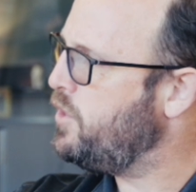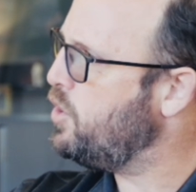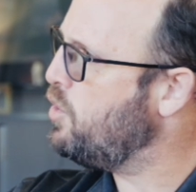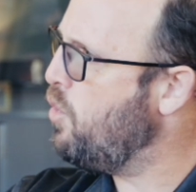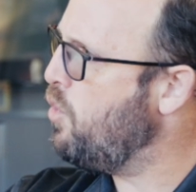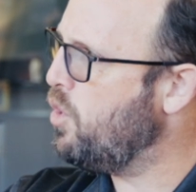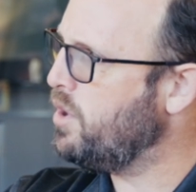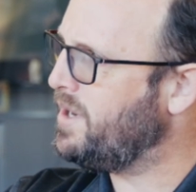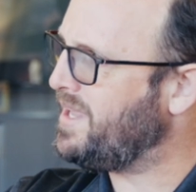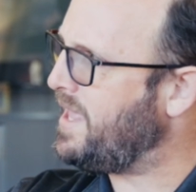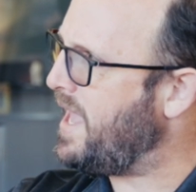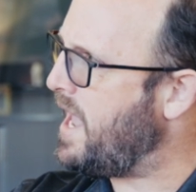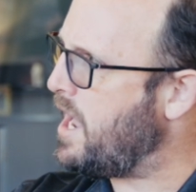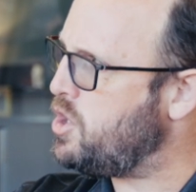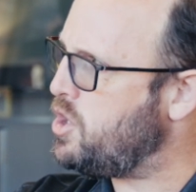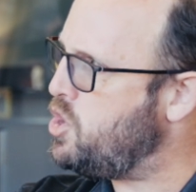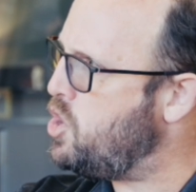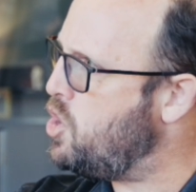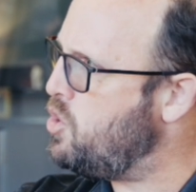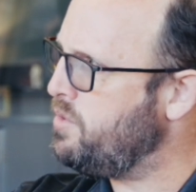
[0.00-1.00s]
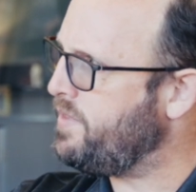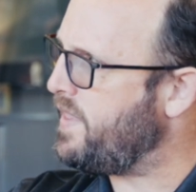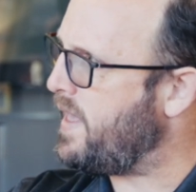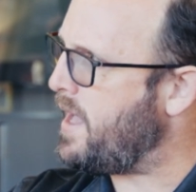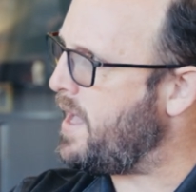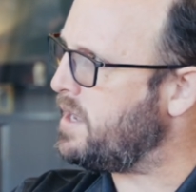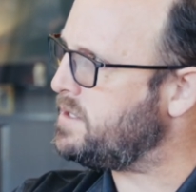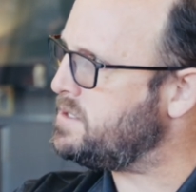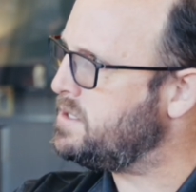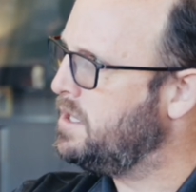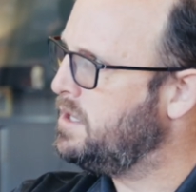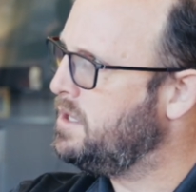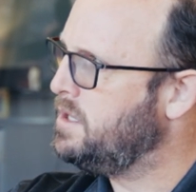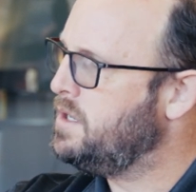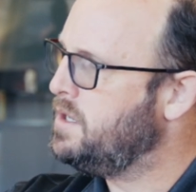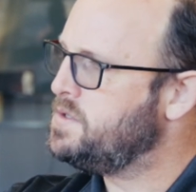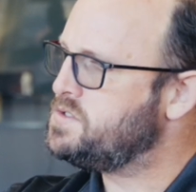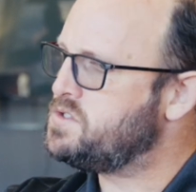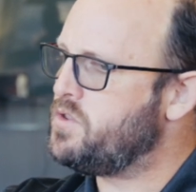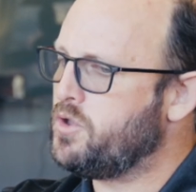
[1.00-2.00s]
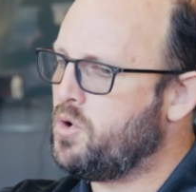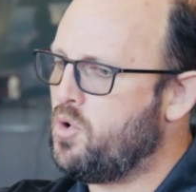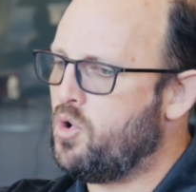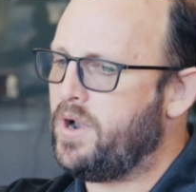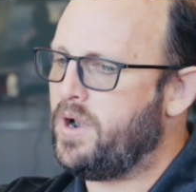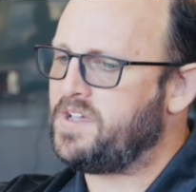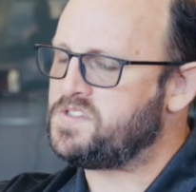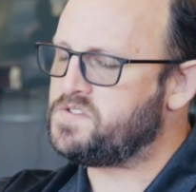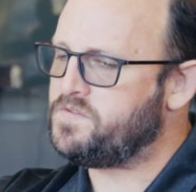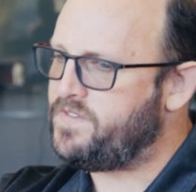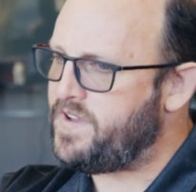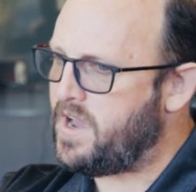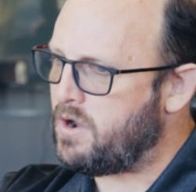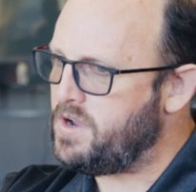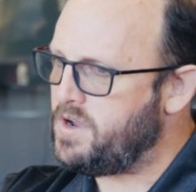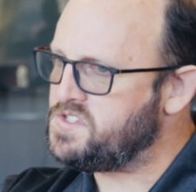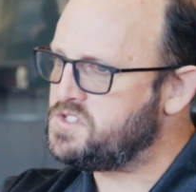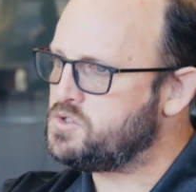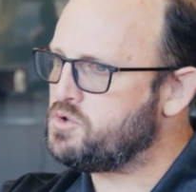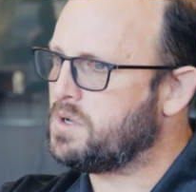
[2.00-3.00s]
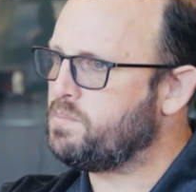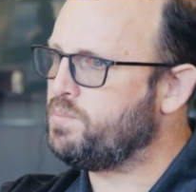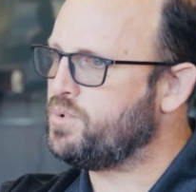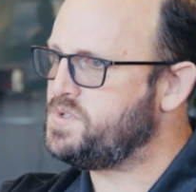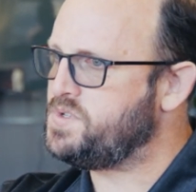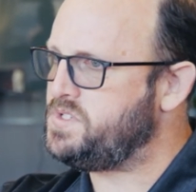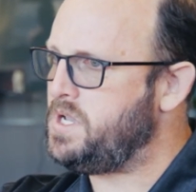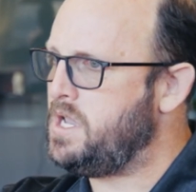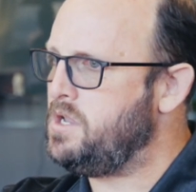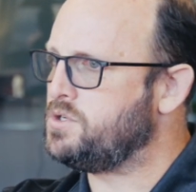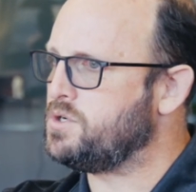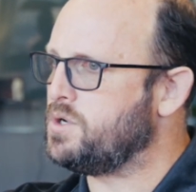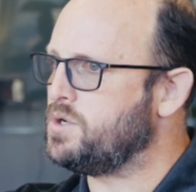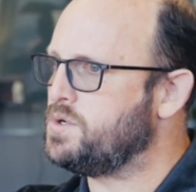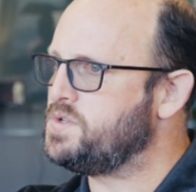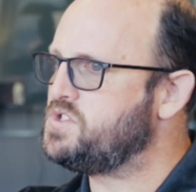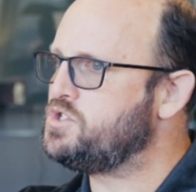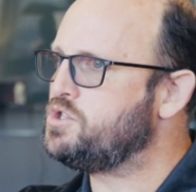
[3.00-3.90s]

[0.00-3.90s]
The court can't know that. So the court has very strict procedures